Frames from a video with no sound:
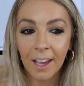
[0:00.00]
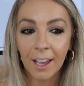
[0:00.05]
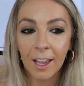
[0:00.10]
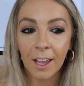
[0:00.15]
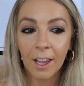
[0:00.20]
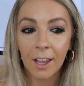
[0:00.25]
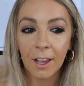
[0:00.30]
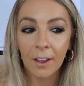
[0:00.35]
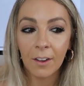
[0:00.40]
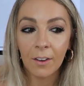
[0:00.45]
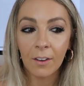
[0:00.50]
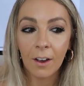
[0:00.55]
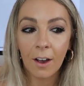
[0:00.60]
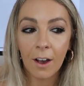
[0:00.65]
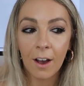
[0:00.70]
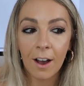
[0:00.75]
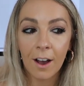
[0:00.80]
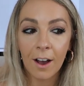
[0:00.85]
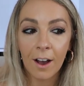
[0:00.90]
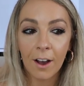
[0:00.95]
who
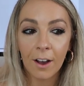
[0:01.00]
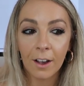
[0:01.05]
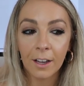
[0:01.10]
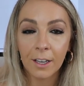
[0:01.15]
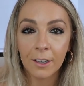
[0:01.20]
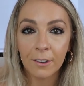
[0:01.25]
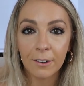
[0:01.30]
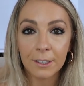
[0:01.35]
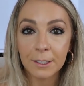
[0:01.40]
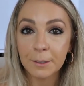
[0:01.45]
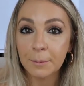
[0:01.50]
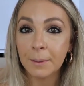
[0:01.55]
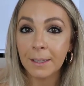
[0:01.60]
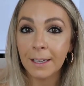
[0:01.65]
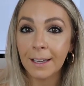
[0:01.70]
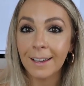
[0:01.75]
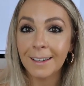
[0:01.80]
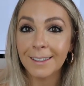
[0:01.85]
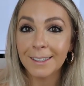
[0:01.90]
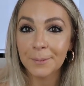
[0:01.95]
are
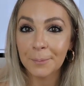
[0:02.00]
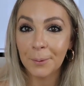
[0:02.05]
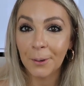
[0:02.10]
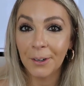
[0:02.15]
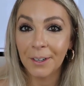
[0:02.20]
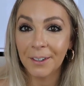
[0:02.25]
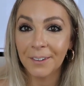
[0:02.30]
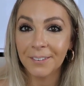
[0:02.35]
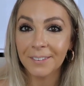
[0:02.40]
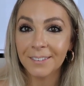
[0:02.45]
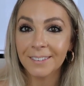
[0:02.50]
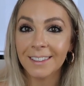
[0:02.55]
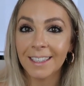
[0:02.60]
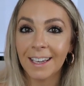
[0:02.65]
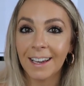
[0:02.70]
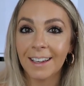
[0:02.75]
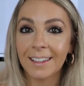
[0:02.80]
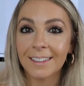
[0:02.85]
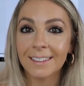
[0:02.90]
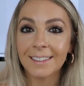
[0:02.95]
incredibly spoiled
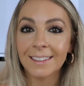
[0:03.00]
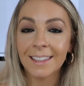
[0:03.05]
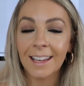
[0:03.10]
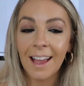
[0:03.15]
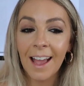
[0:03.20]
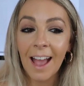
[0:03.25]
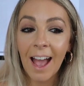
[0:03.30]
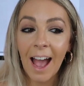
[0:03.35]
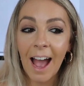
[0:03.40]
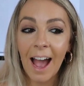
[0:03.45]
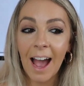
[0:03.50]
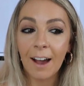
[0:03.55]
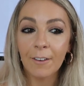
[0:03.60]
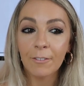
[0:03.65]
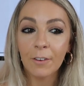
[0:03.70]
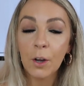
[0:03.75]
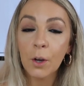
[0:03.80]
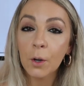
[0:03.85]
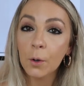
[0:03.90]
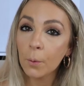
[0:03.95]
and
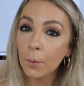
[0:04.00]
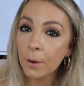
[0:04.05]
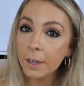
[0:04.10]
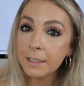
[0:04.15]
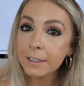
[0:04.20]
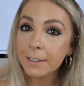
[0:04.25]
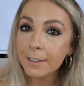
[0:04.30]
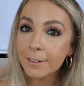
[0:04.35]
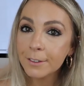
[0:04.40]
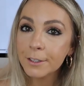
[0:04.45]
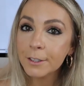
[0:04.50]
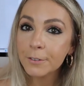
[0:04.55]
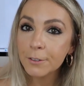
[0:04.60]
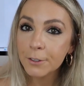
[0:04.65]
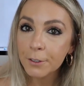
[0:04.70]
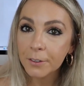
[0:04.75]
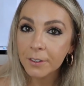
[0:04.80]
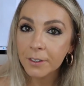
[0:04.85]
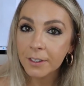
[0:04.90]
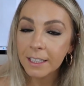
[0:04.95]
have quite a lot of
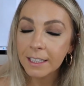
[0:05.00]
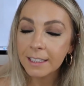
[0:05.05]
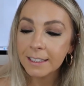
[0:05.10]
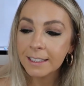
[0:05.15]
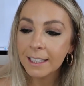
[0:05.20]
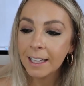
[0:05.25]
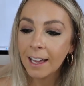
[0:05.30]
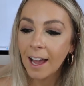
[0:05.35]
toys